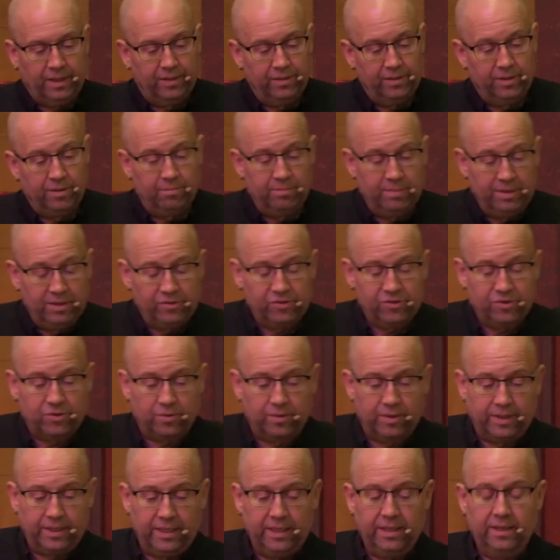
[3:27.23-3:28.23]
the
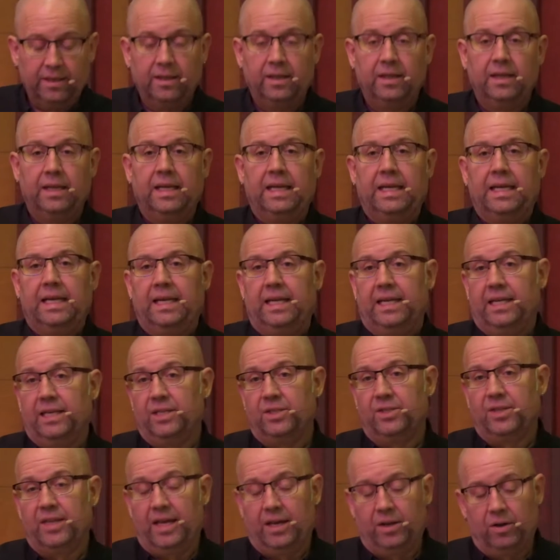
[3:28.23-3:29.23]
mystery
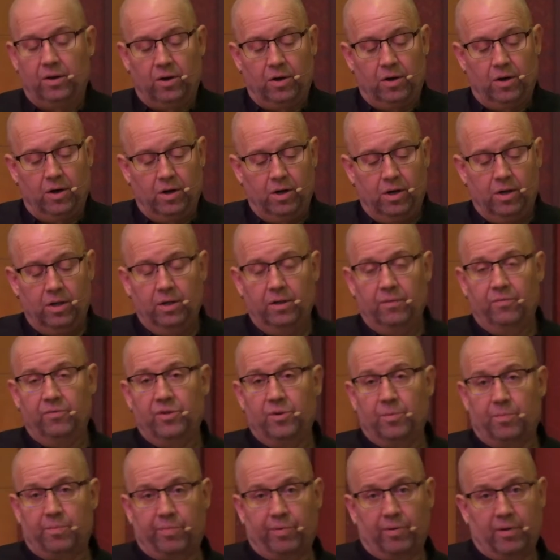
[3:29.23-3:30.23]
is that all
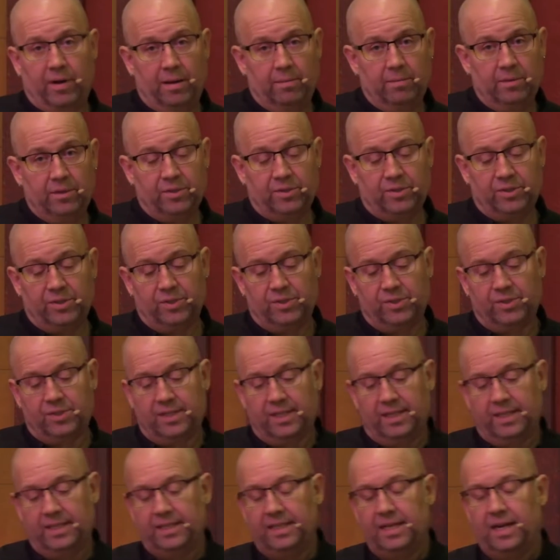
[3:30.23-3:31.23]
of the promises
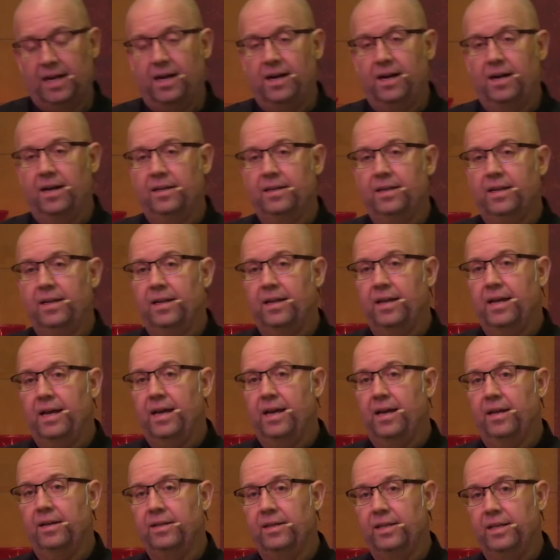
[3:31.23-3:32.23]
that God
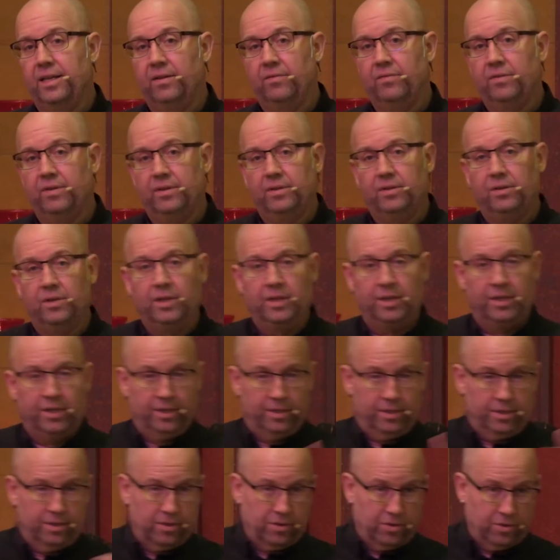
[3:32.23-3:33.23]
had given
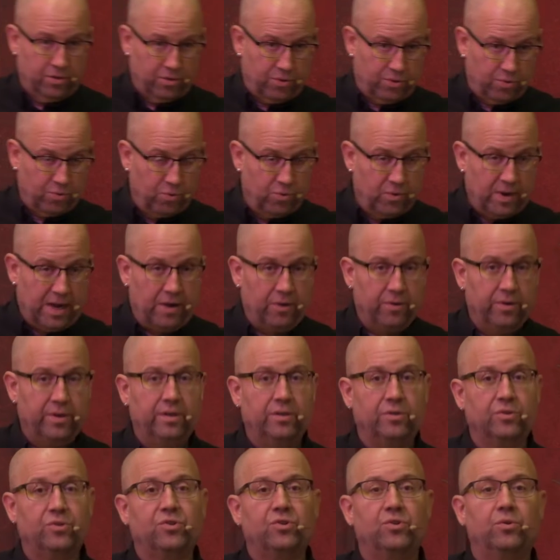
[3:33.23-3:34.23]
throughout
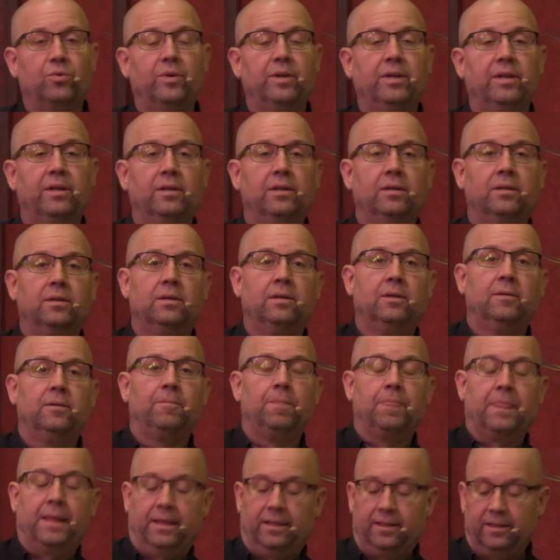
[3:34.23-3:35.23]
history,
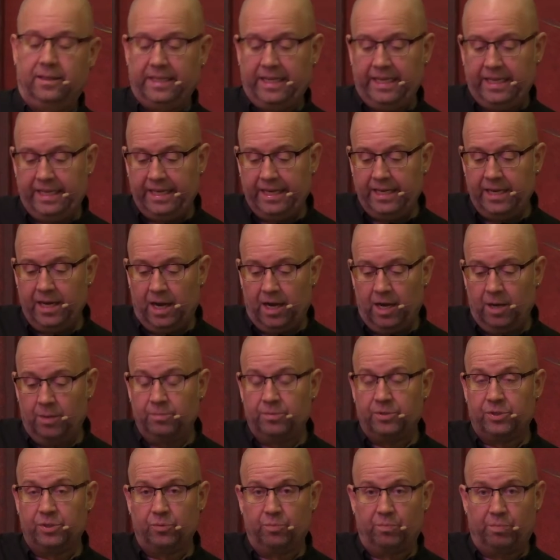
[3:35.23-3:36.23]
leading
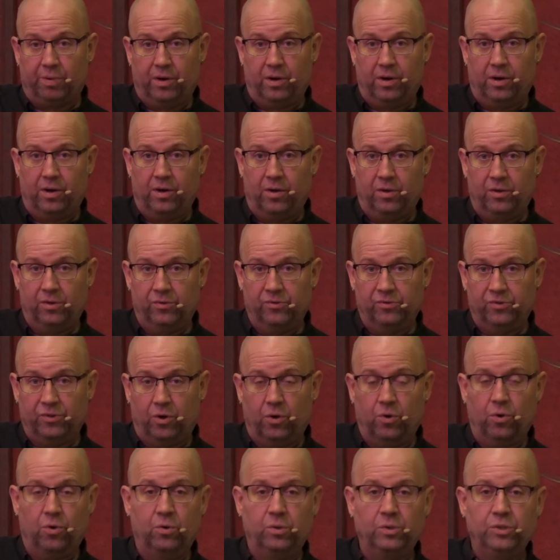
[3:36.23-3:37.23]
up to Paul's
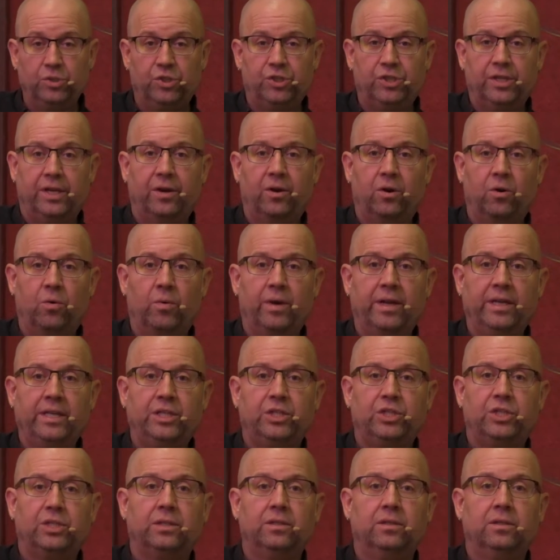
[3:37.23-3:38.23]
own
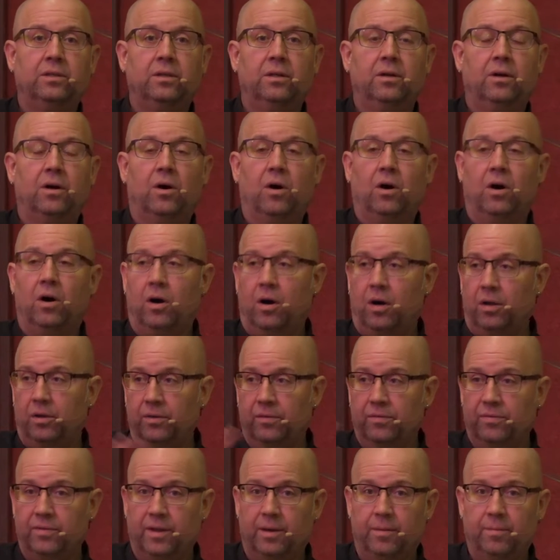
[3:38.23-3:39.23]
generation, all
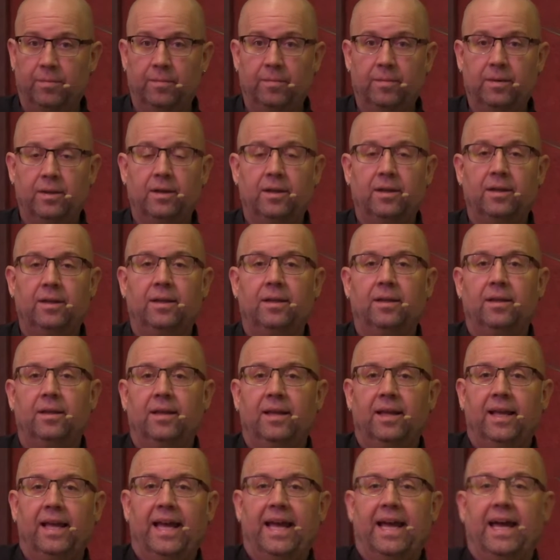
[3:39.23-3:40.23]
of them
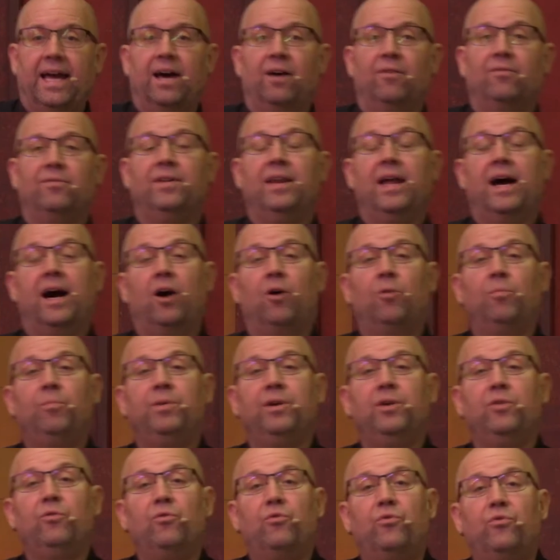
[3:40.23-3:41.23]
have now
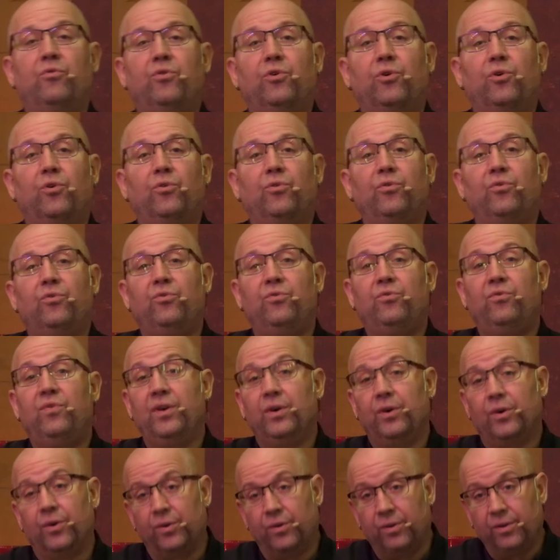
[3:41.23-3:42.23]
been
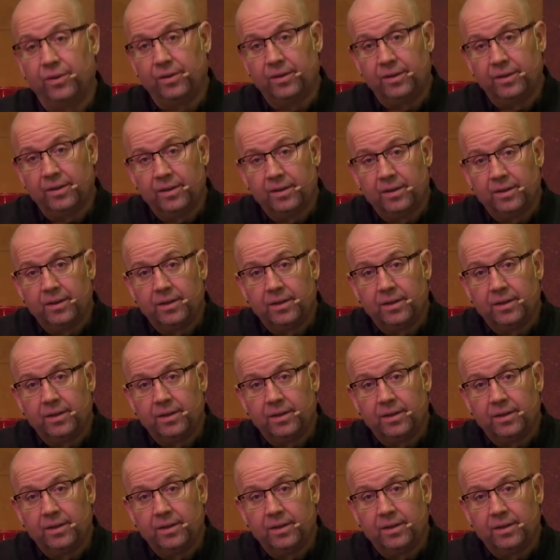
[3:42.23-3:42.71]
fulfilled